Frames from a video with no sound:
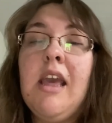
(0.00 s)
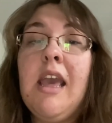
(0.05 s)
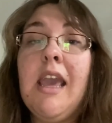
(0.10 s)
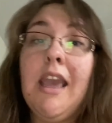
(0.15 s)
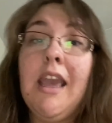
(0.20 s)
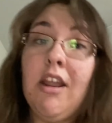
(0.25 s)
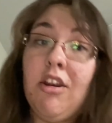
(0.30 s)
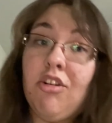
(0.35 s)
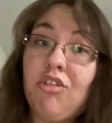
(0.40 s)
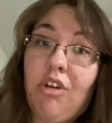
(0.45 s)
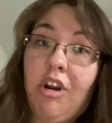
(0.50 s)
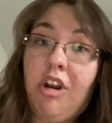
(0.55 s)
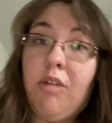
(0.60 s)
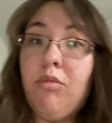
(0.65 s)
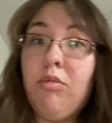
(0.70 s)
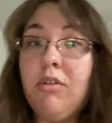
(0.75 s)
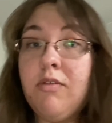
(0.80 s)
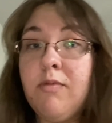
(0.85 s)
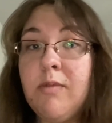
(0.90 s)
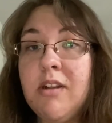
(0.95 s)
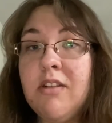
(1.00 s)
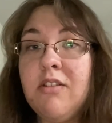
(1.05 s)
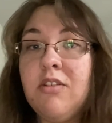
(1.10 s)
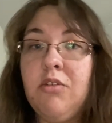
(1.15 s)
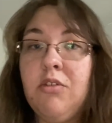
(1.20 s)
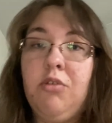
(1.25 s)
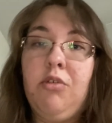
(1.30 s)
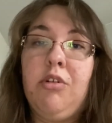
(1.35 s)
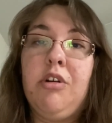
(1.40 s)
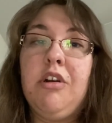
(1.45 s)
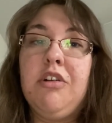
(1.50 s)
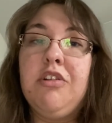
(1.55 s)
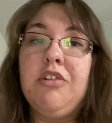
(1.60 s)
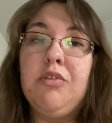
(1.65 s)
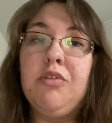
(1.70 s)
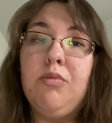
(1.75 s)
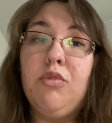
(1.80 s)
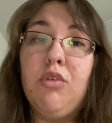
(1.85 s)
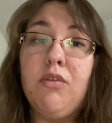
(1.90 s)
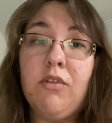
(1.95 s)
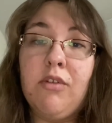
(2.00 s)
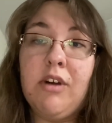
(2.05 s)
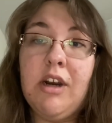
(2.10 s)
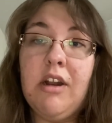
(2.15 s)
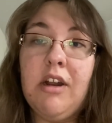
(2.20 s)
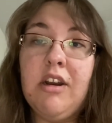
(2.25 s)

and trunk movements in order to move around